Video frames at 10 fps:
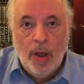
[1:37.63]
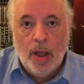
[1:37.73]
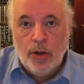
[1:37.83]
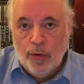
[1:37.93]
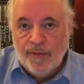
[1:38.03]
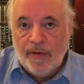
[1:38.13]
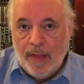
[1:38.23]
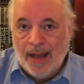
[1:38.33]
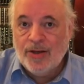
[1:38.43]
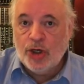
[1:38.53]
and using
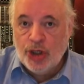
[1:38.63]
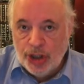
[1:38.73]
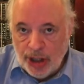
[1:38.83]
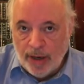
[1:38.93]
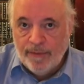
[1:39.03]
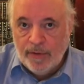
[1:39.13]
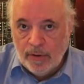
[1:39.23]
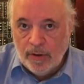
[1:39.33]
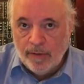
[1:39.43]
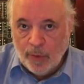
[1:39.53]
that to shift
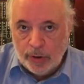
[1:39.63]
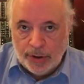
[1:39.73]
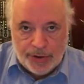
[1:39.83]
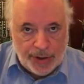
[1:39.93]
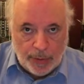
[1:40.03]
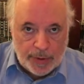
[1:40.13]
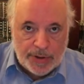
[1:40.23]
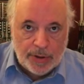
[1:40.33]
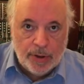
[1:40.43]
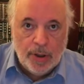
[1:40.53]
a voltage
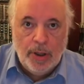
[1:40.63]
sequencer